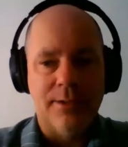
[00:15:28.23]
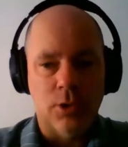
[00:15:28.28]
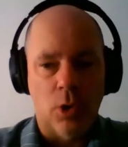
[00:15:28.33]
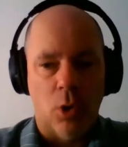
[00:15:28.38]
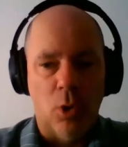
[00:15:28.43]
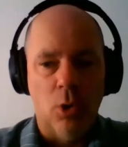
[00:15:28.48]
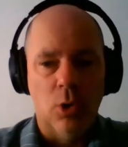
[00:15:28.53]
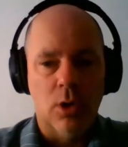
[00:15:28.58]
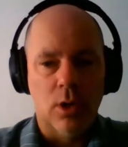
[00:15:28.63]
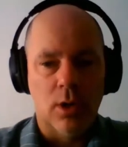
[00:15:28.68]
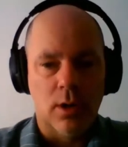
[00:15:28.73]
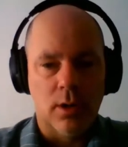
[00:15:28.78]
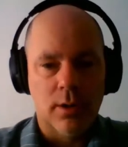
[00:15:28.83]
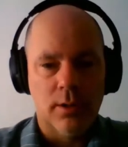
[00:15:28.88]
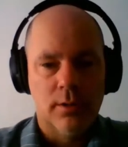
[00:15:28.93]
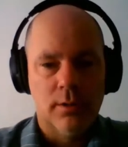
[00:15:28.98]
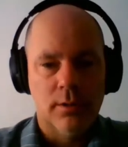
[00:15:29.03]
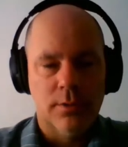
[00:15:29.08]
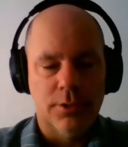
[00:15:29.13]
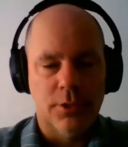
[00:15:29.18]

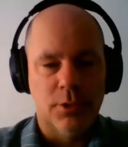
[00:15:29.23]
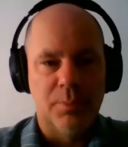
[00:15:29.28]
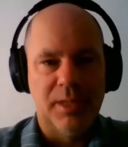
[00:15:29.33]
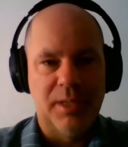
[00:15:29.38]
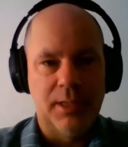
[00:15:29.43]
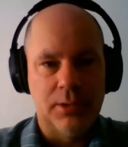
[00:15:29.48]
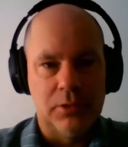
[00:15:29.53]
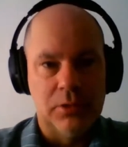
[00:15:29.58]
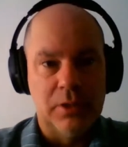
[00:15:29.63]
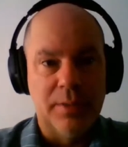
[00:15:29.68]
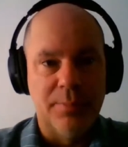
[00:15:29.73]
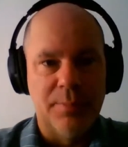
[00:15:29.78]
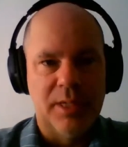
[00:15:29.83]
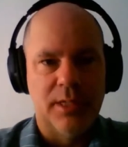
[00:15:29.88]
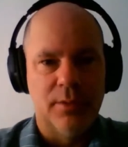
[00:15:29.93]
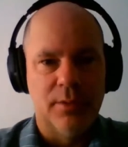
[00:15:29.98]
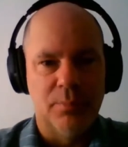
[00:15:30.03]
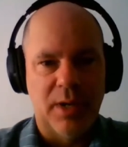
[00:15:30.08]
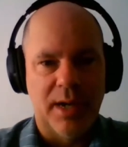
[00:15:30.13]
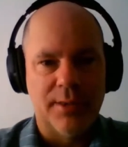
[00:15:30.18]
or they're being
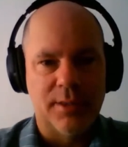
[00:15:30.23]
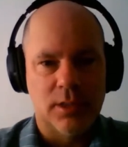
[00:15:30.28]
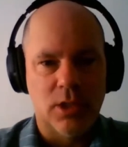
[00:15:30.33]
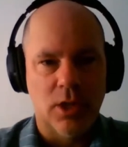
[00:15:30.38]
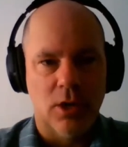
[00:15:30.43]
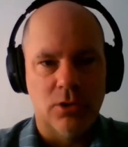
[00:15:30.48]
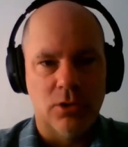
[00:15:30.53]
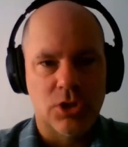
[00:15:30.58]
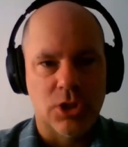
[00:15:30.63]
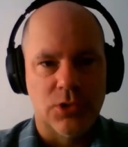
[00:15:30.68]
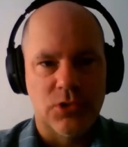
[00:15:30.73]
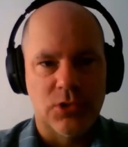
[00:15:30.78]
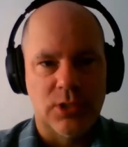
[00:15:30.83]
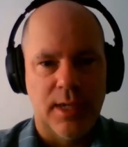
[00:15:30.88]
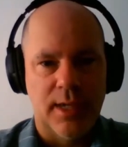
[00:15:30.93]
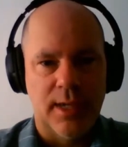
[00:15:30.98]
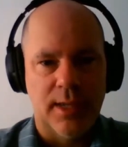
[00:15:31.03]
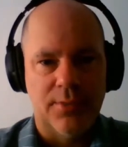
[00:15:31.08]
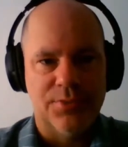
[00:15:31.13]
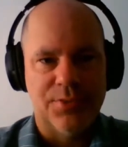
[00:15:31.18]
limited by the coach and
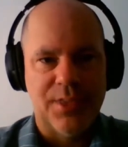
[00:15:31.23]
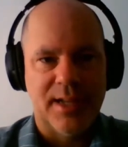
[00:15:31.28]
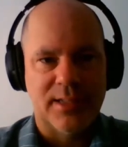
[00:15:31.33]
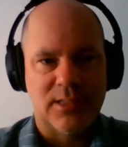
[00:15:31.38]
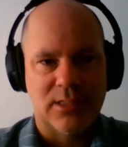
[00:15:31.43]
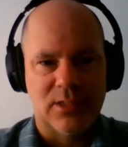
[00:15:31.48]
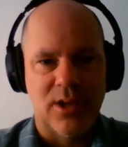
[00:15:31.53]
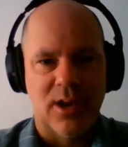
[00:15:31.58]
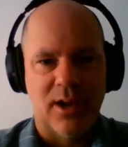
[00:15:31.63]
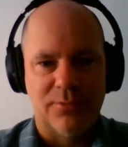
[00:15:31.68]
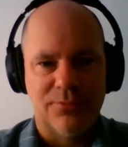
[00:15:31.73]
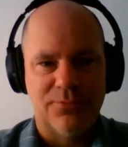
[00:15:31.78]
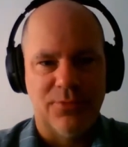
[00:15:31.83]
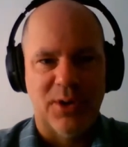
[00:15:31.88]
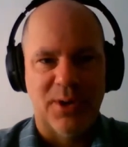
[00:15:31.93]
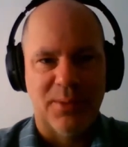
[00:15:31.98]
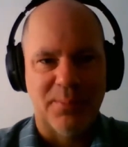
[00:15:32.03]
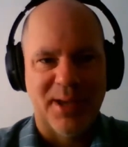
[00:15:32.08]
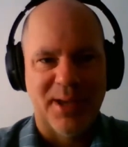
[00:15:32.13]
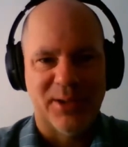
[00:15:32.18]
saying that's not
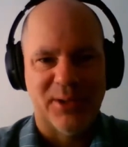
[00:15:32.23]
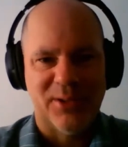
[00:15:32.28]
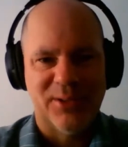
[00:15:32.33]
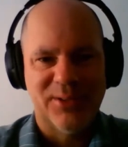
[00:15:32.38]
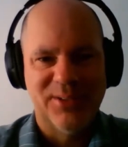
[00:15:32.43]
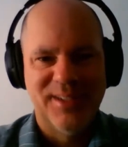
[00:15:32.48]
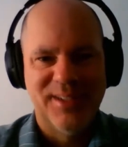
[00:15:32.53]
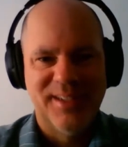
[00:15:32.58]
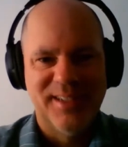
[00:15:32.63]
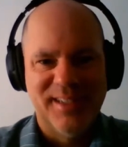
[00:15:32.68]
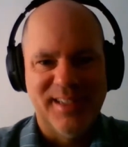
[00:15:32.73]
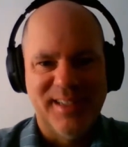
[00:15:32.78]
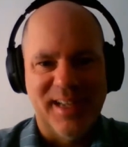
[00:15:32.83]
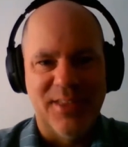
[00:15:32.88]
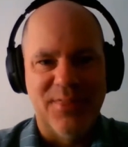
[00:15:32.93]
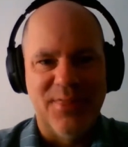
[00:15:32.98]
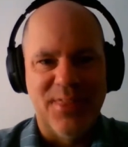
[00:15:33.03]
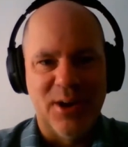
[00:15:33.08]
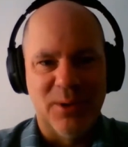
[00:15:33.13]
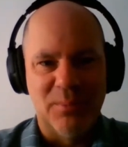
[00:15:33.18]
fundamental.
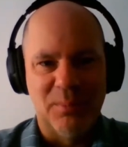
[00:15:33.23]
In their